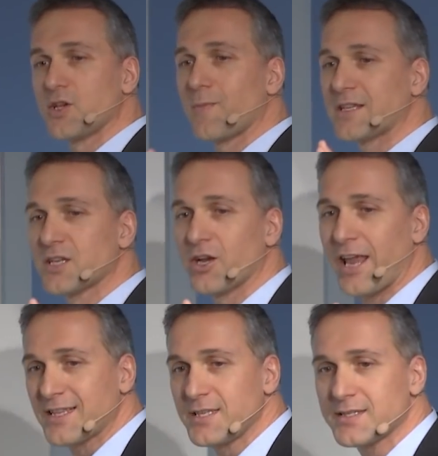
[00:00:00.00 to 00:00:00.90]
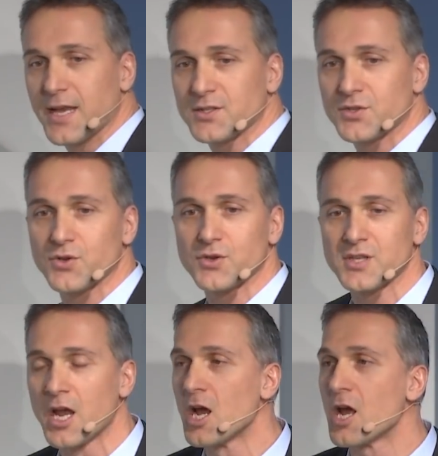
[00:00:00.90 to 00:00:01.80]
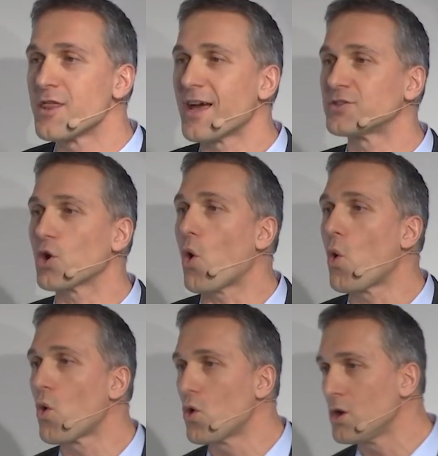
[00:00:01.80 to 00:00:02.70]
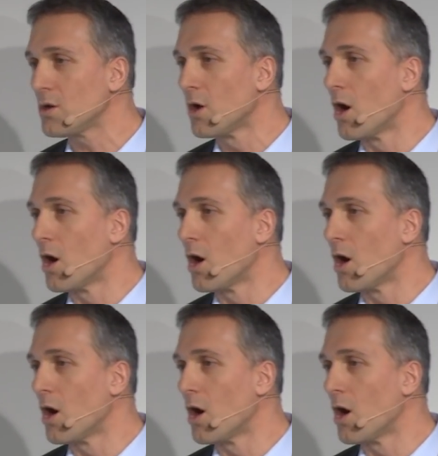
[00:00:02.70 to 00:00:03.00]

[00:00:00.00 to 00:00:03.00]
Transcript: it's about connected sensors that all